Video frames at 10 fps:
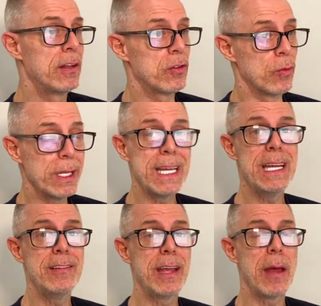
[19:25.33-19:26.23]
It's a really
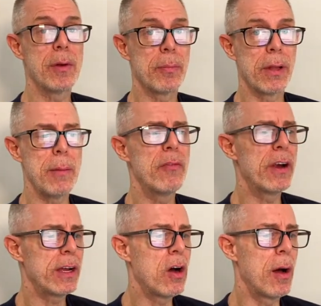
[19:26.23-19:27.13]
easy game to play, but
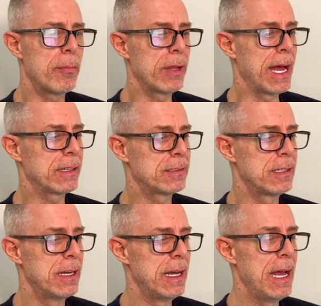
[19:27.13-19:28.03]
very complex.